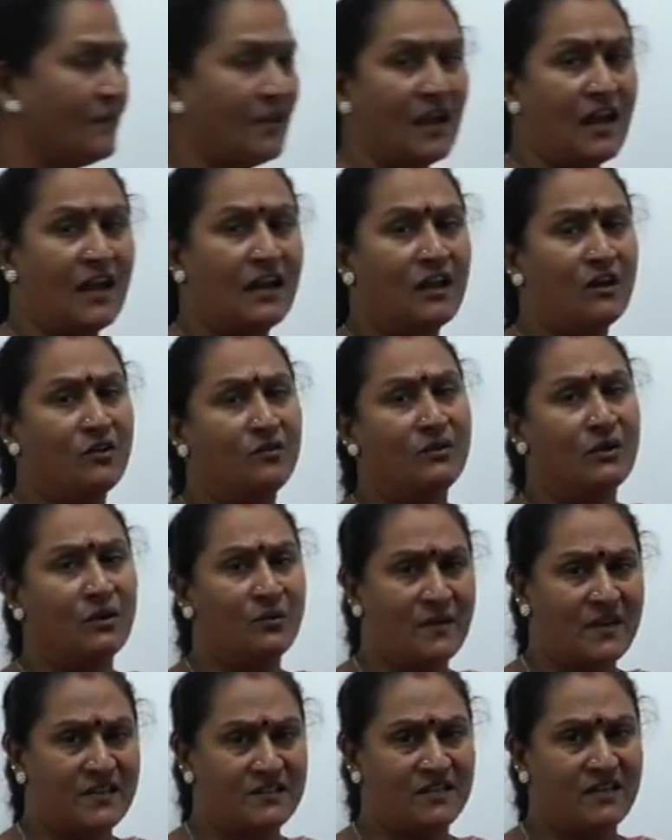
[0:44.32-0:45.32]
And now the
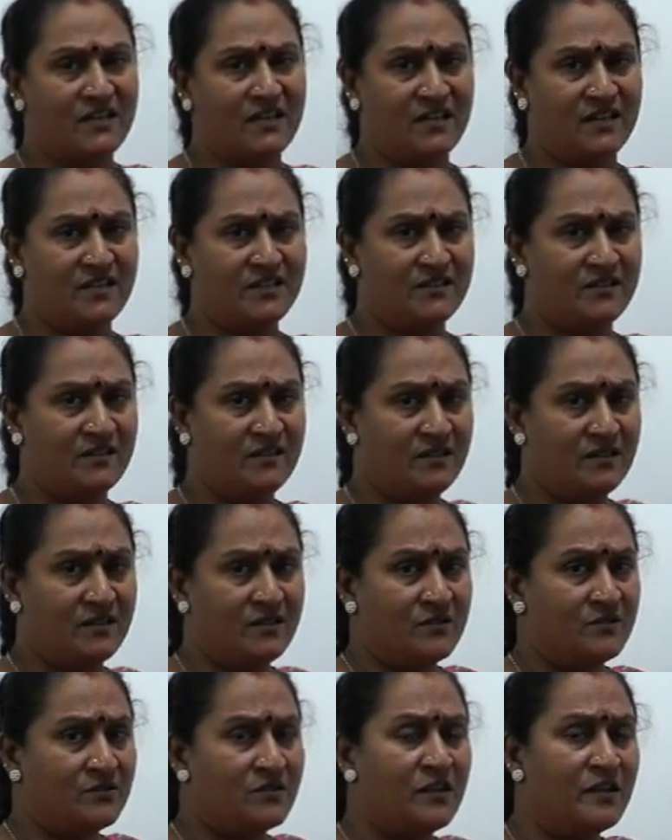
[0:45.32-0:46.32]
question is,
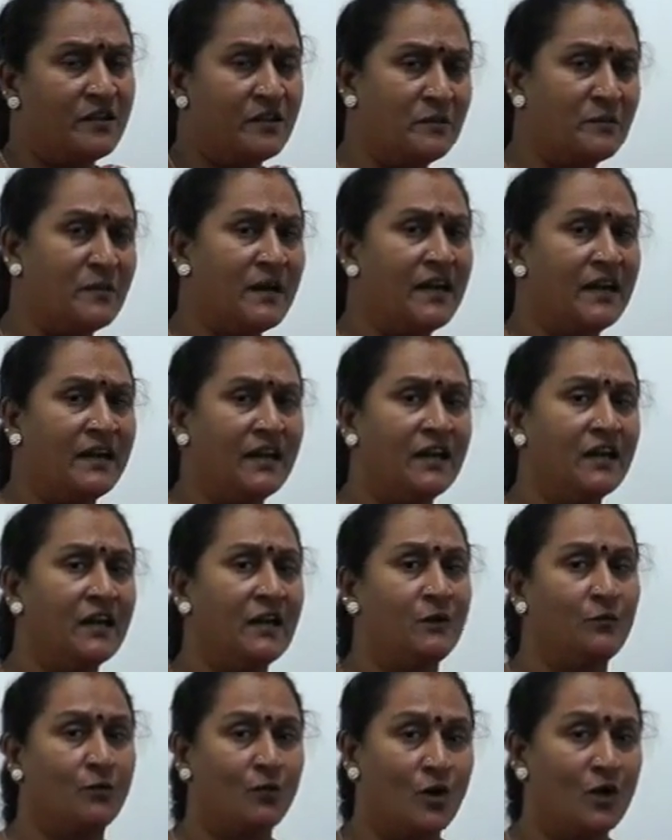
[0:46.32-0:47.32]
so remaining
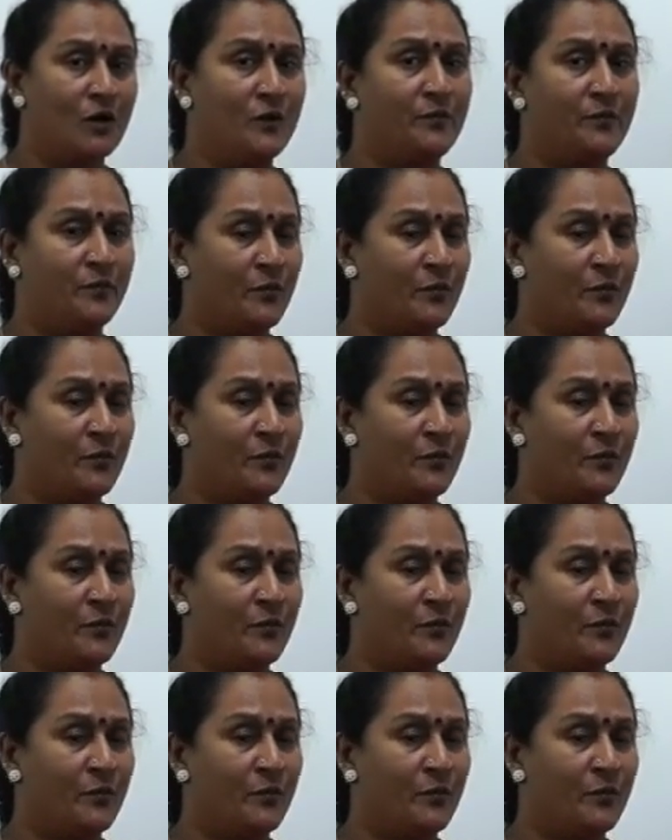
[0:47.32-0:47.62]
at what